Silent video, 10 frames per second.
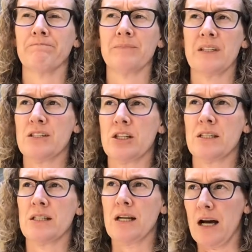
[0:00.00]
it's just
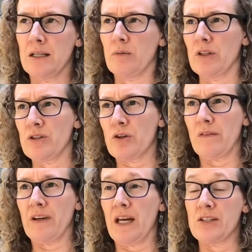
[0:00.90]
not one of the
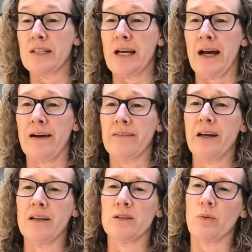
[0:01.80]
certifications I have yet.
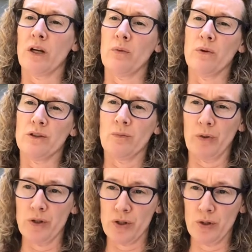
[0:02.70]
It's one I want to
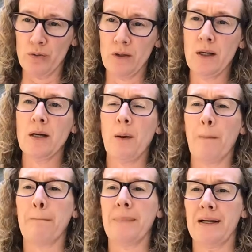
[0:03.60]
pursue.
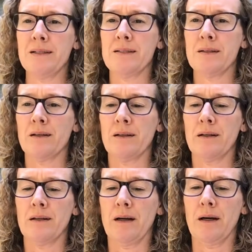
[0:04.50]
But
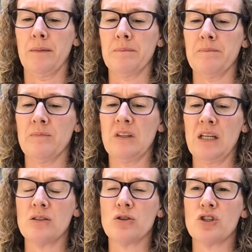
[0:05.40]

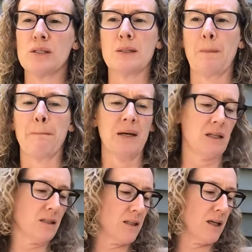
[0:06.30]
these are just some
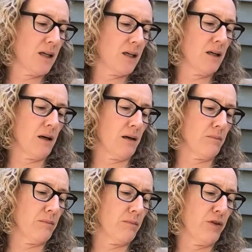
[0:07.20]
basic
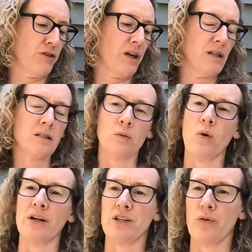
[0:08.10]
things to
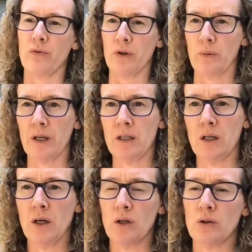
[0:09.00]
watch out for when
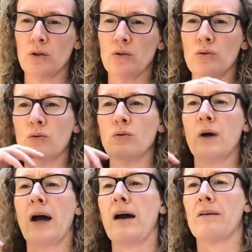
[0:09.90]
you
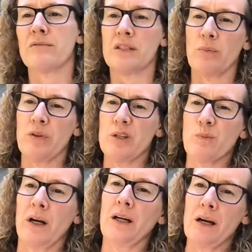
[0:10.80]
have someone that's
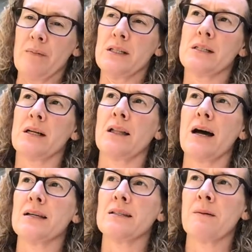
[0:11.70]
pregnant come into
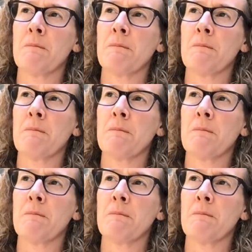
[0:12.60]
class.